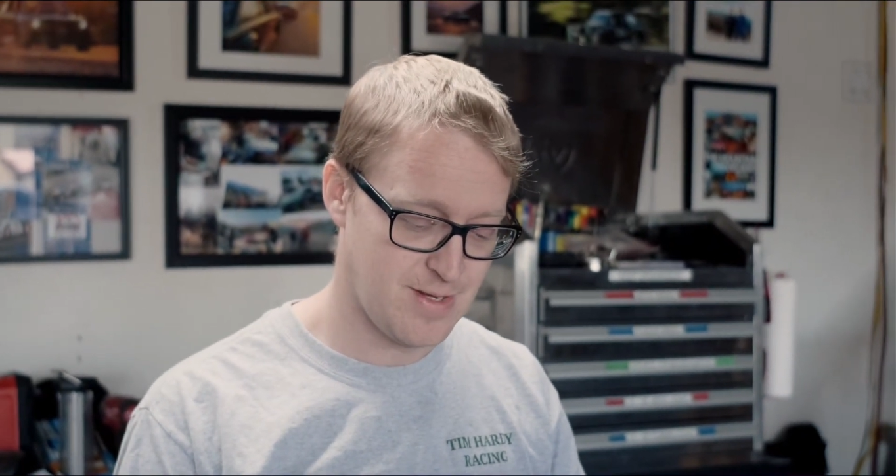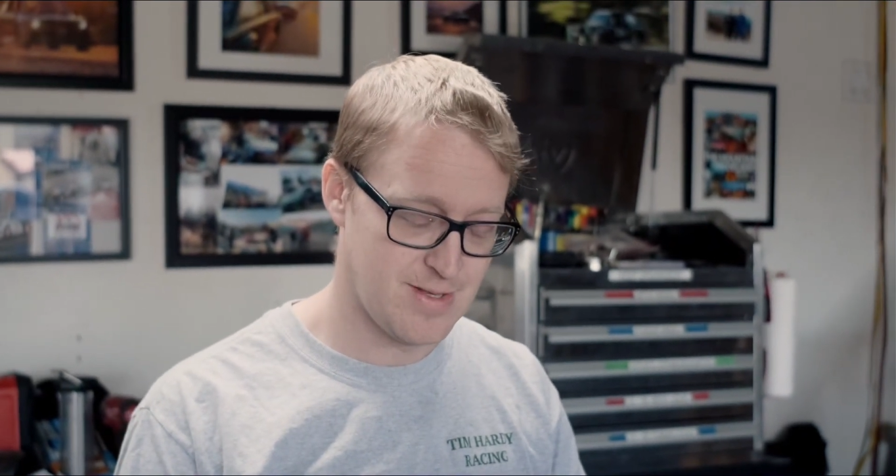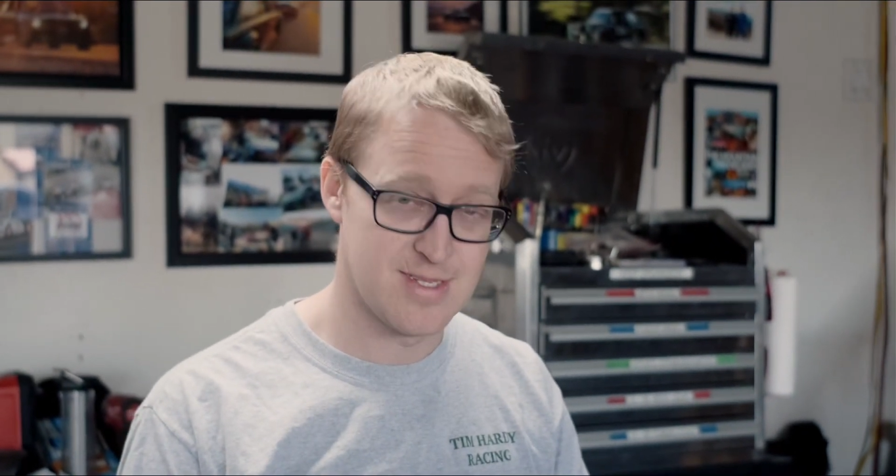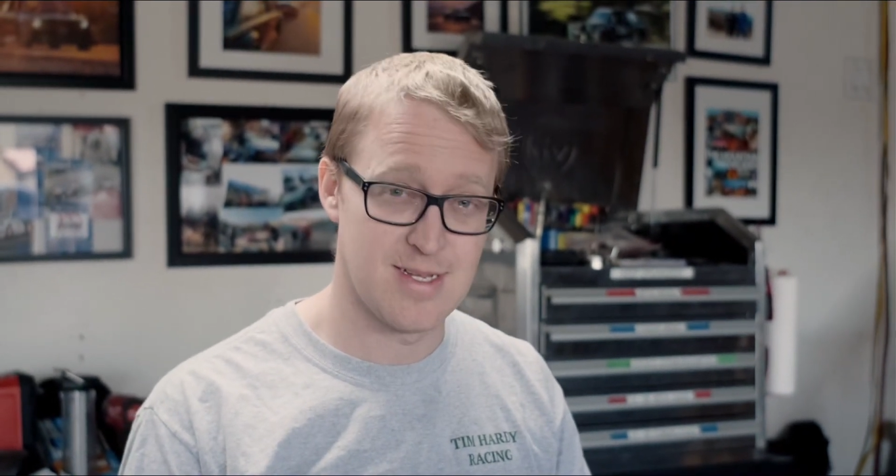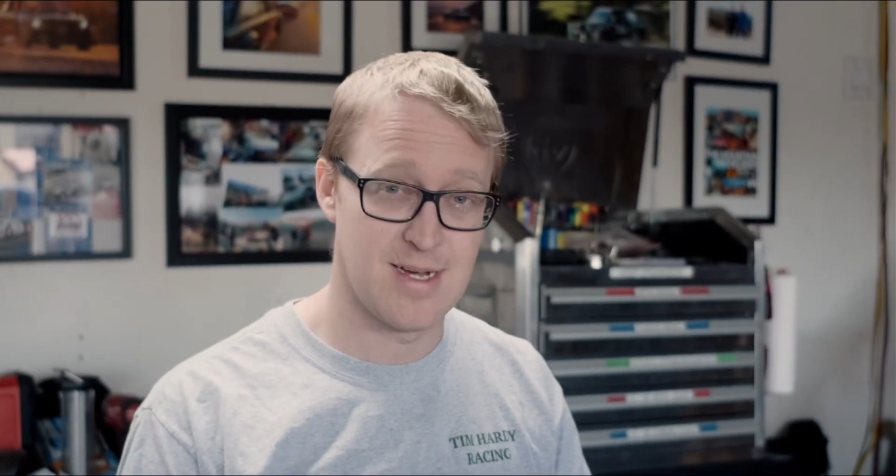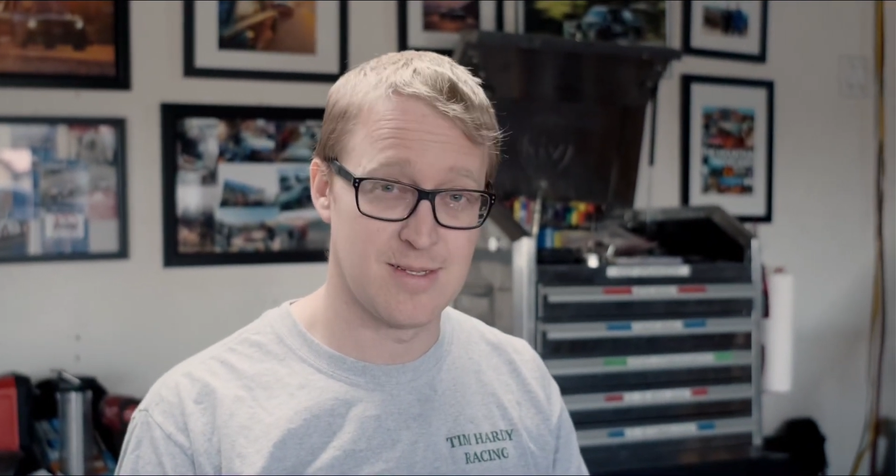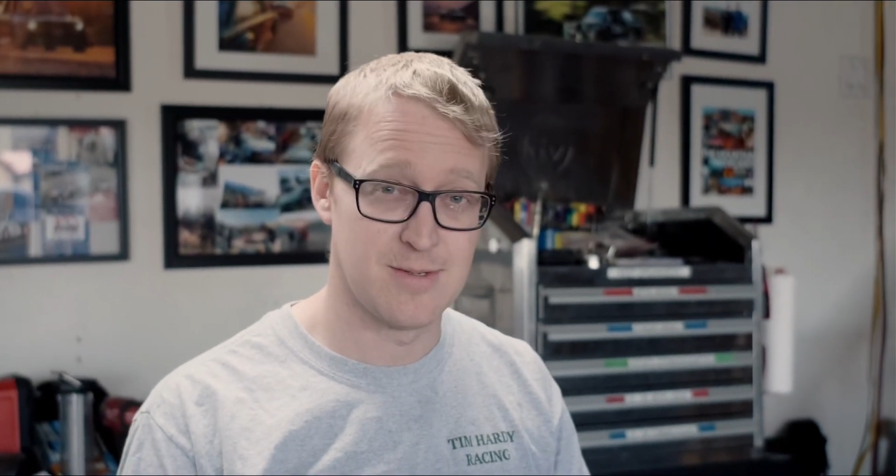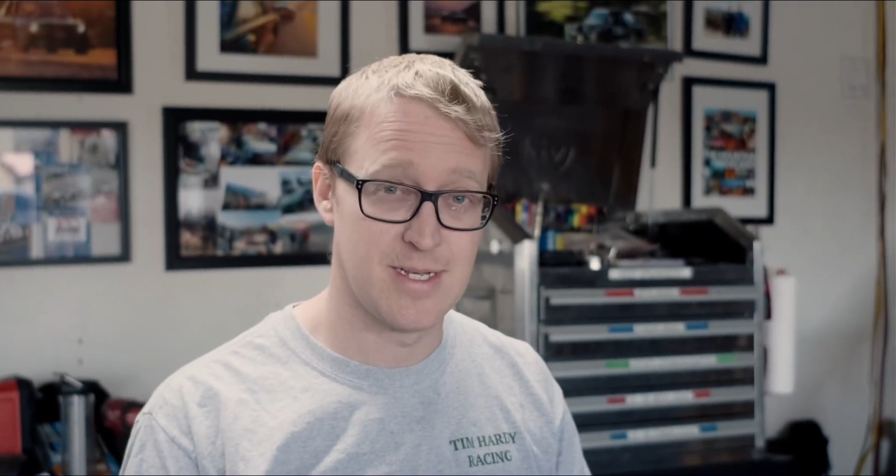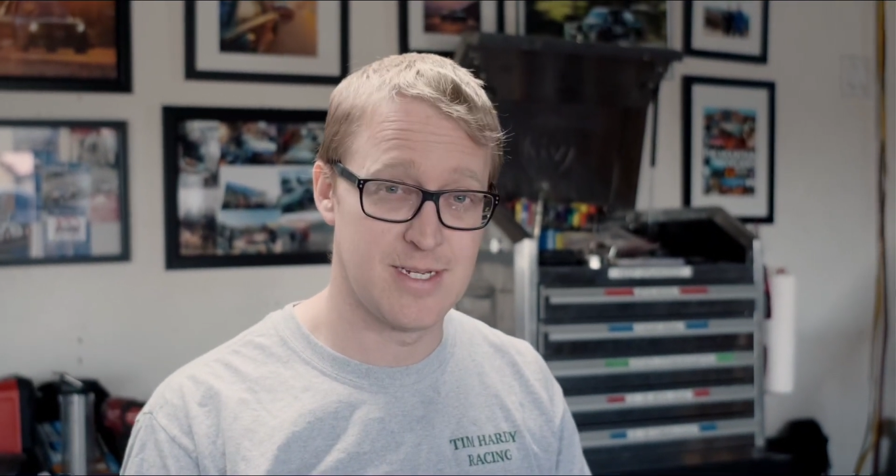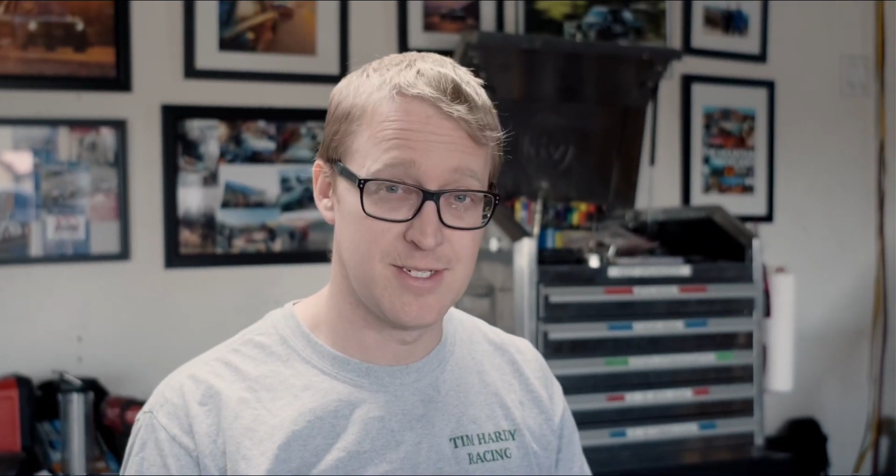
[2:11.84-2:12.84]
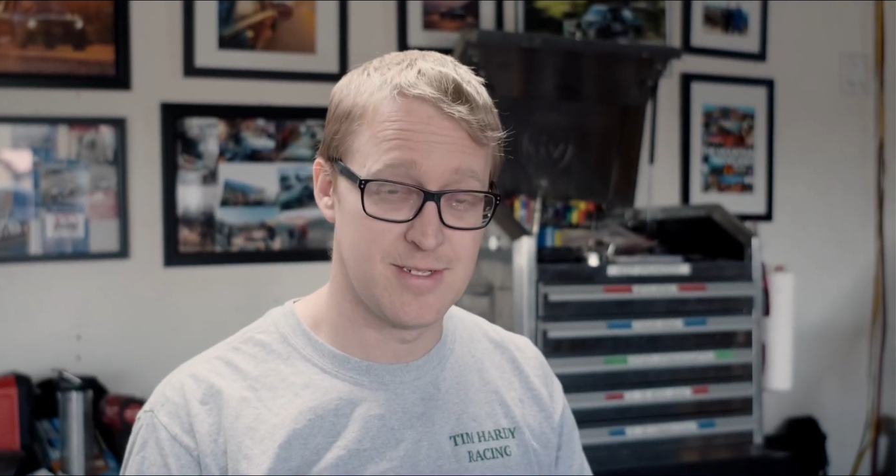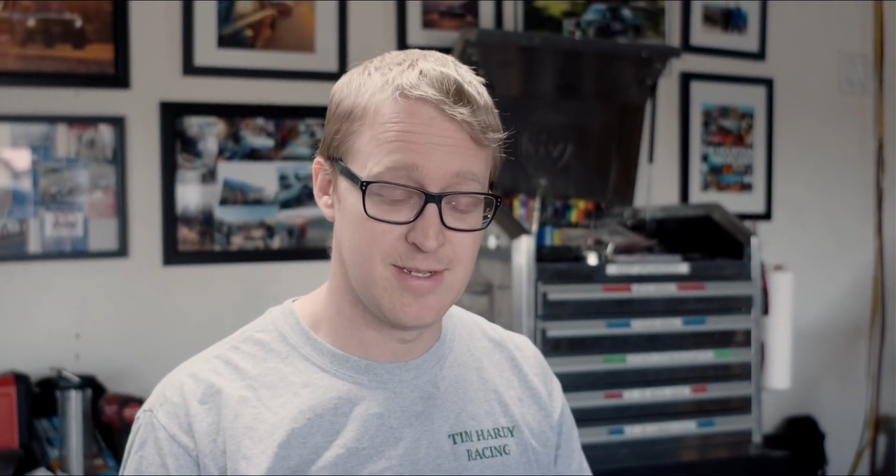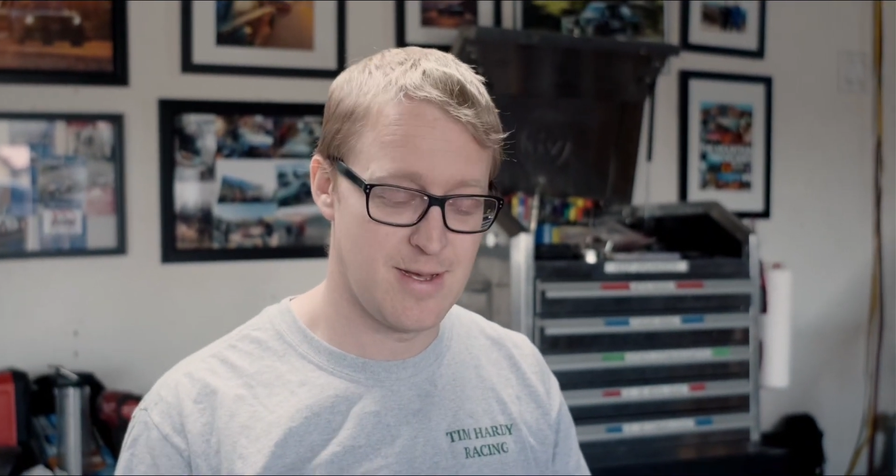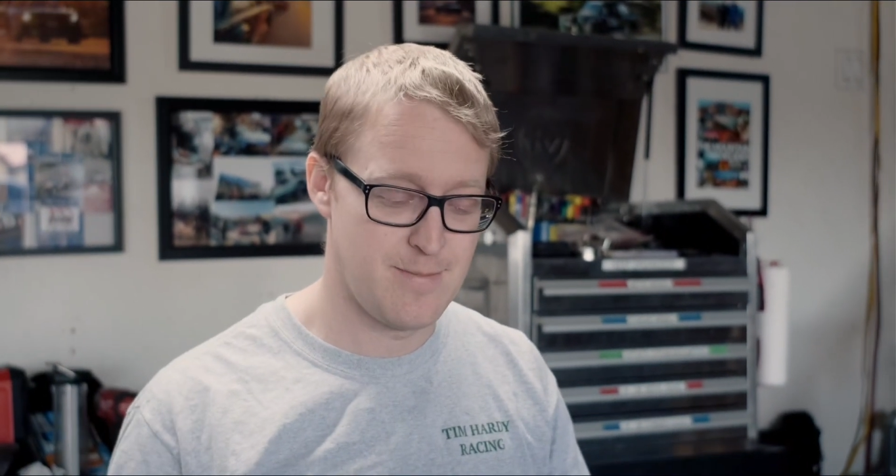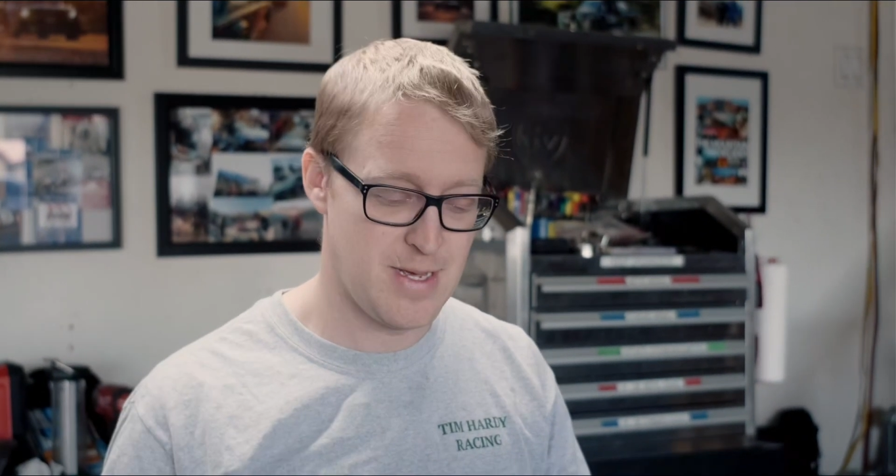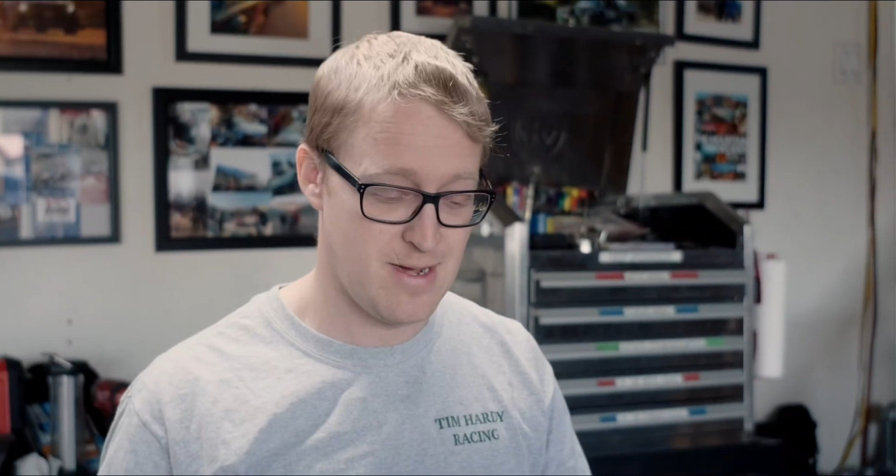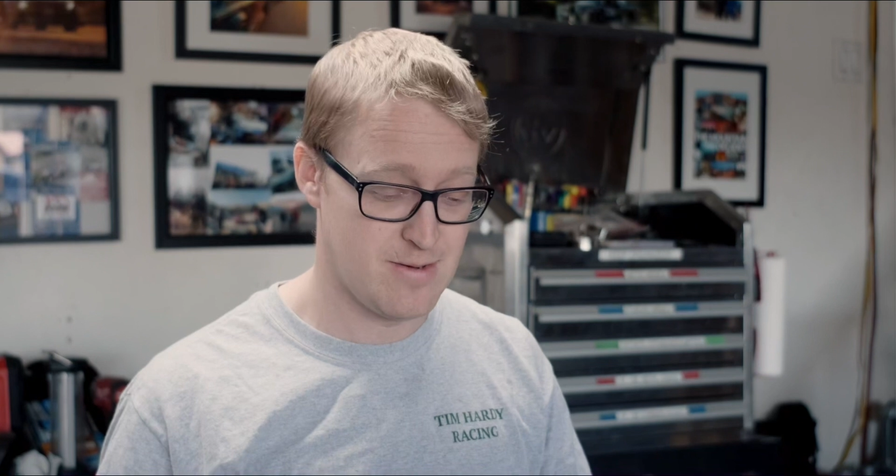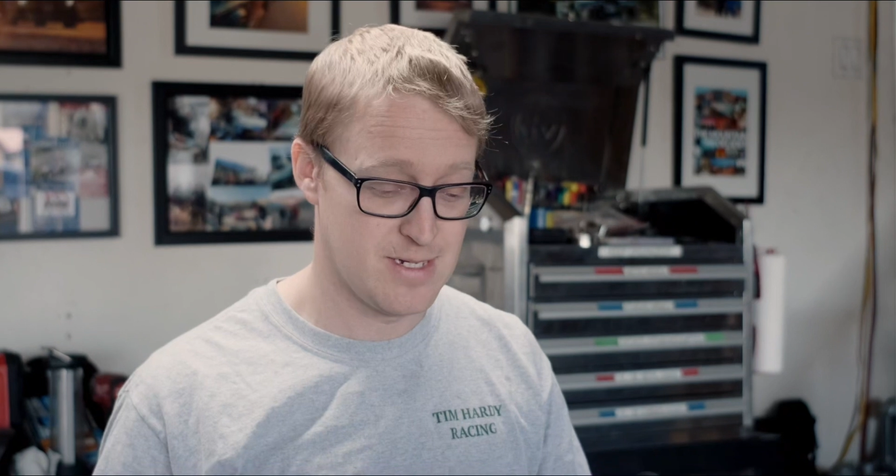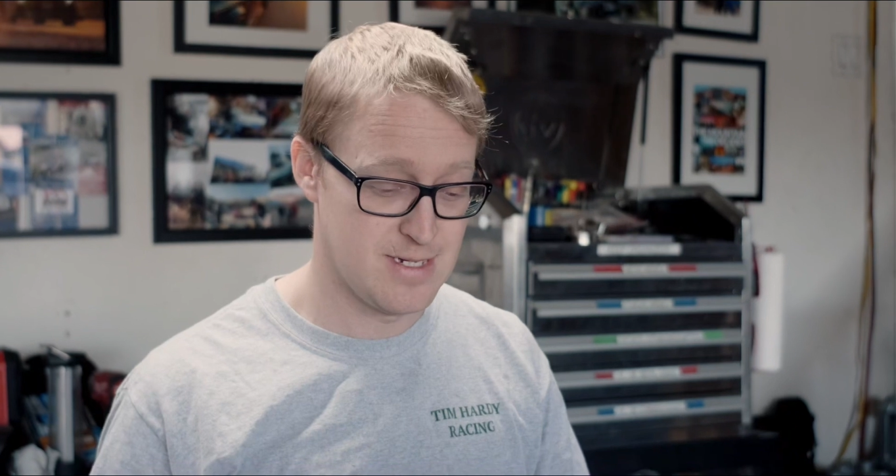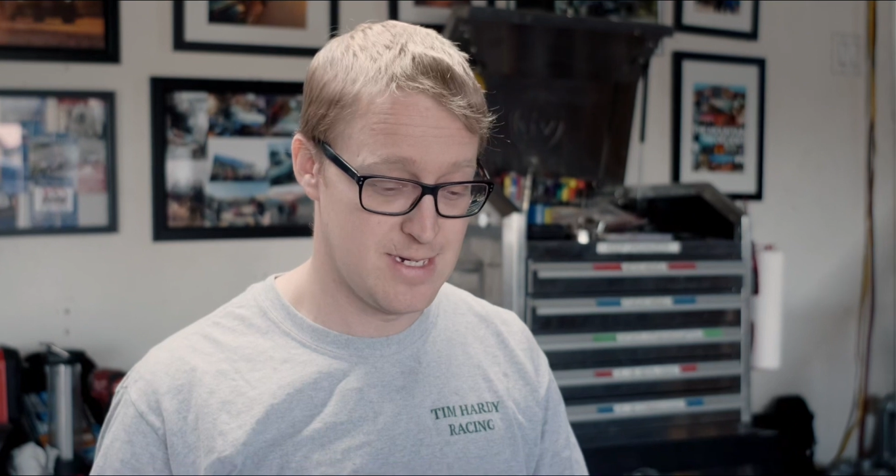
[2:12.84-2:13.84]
the stock location about